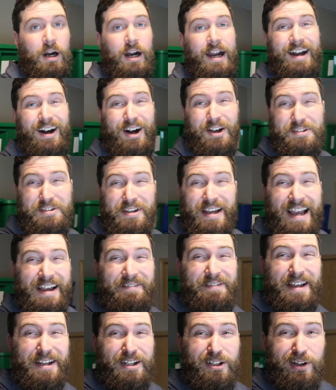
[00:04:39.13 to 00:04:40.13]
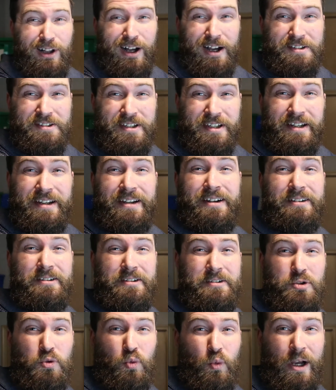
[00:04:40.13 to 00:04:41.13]
I also have a closet here
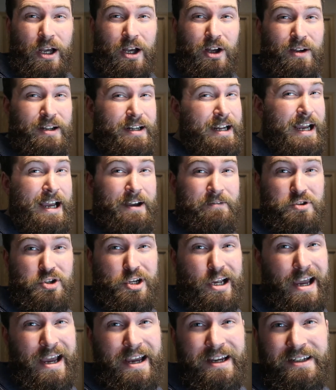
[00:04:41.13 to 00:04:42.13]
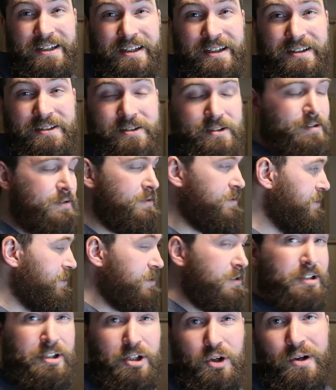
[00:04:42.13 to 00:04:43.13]
as well, and I have jackets.
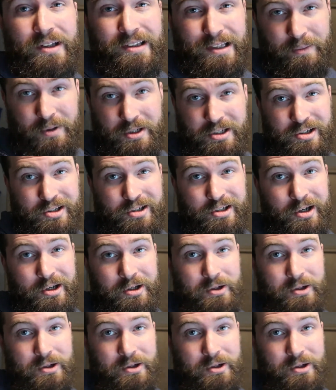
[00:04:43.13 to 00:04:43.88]
You know what, let me just show